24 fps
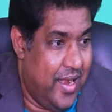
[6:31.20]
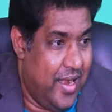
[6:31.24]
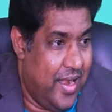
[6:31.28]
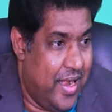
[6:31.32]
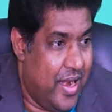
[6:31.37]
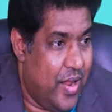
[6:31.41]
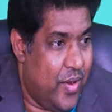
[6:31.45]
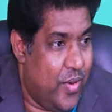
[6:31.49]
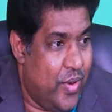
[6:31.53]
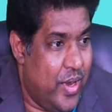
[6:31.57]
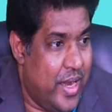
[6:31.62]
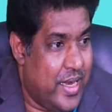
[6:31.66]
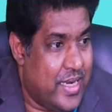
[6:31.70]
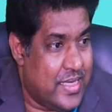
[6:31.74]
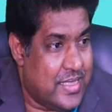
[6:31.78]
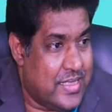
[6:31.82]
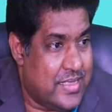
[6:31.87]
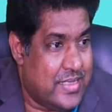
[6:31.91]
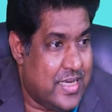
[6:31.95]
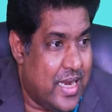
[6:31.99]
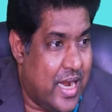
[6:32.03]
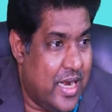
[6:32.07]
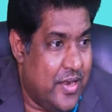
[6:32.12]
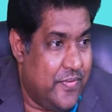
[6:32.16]
Now let us
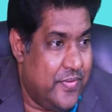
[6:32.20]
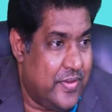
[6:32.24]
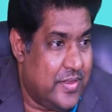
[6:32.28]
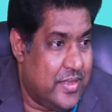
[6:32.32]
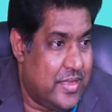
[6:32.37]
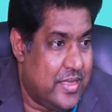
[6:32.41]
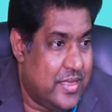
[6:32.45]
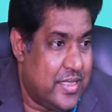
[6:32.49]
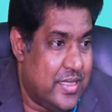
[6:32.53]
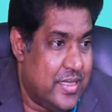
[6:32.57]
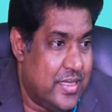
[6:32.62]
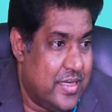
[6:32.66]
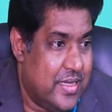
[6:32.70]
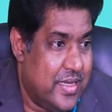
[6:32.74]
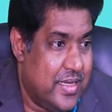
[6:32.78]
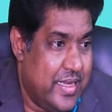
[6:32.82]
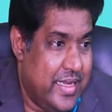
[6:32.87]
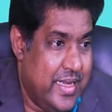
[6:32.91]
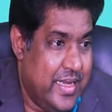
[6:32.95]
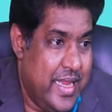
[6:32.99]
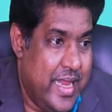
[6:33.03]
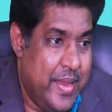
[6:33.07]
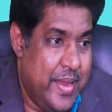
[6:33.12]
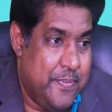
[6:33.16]
start with the
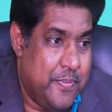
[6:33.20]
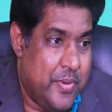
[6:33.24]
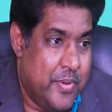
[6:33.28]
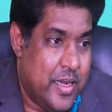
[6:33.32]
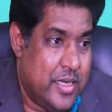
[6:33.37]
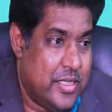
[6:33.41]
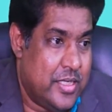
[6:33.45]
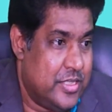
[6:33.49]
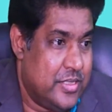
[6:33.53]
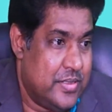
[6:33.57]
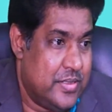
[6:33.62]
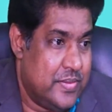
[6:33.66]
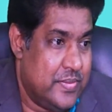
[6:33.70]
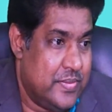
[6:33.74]
A part.